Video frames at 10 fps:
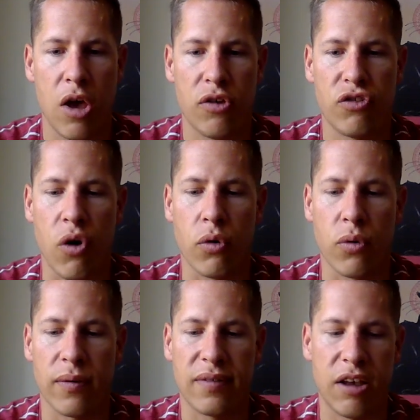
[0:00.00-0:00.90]
So
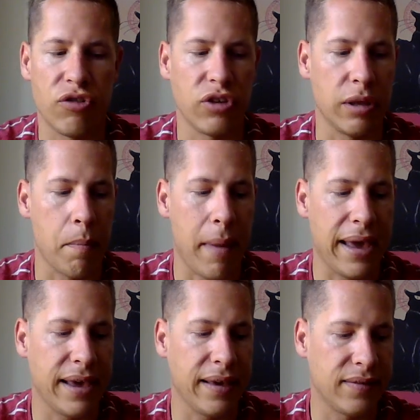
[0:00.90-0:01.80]
you're essentially
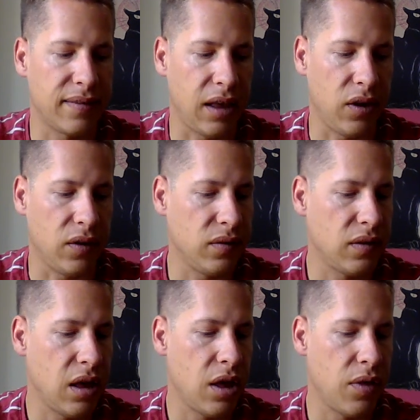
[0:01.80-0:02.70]
making
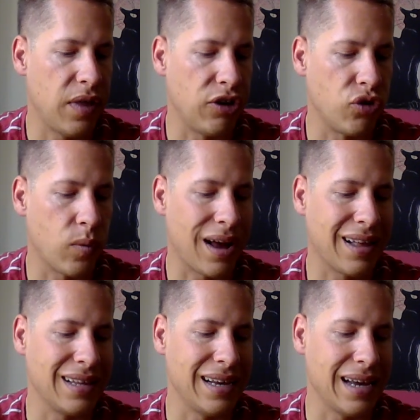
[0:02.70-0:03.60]
cells that
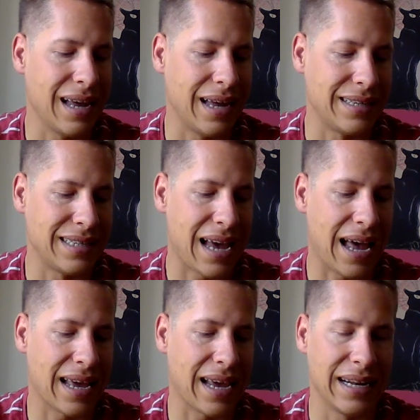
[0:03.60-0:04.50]
directly
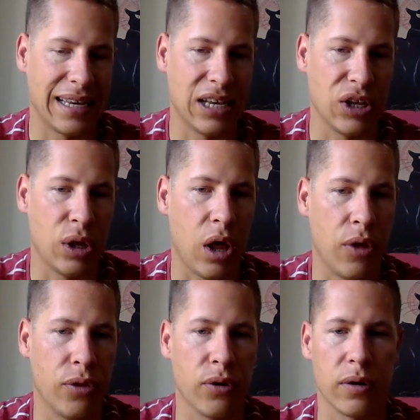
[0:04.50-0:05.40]
attack and kill
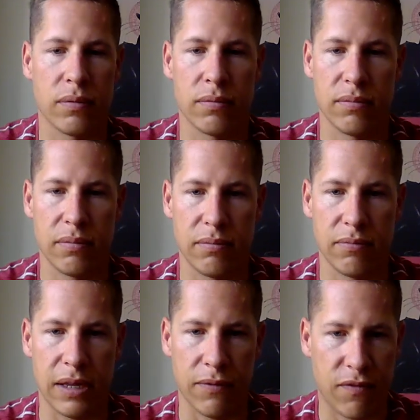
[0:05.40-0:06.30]
other
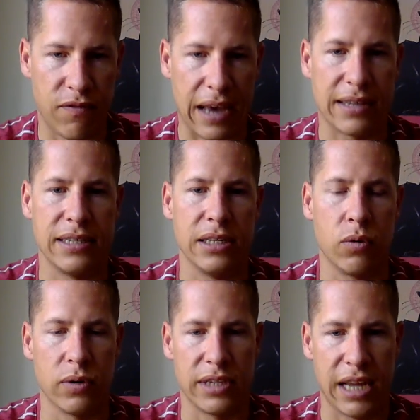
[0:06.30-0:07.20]

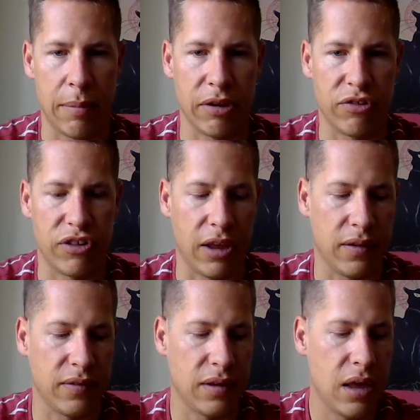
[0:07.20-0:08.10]
infected or damaged
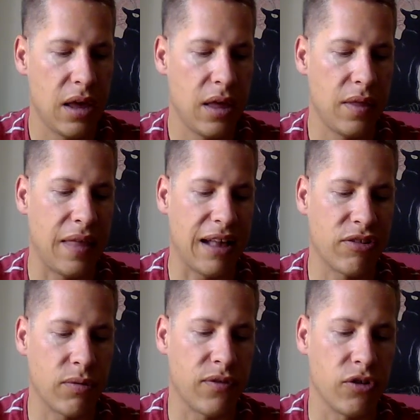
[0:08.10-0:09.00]
cells.
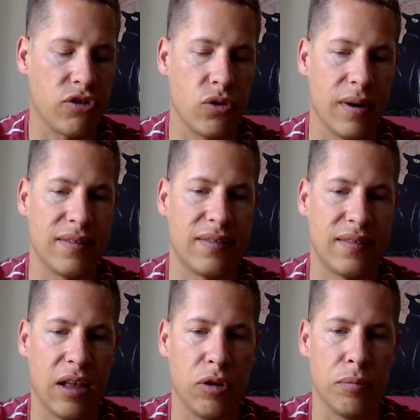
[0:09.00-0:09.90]
That's referred to as
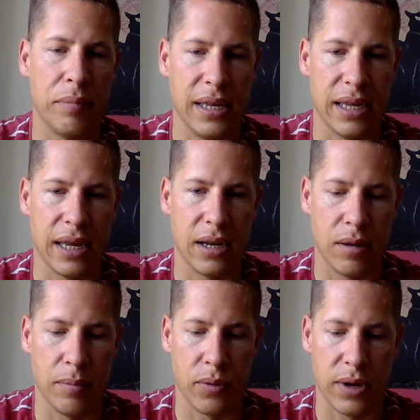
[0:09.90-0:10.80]

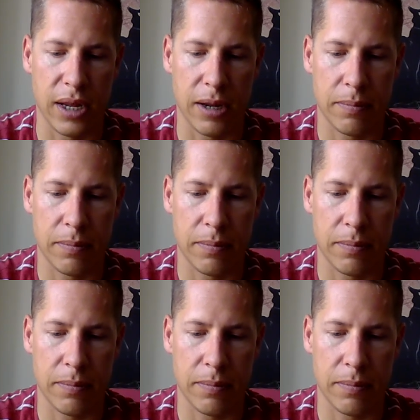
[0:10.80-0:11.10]
cell-mediated immunity.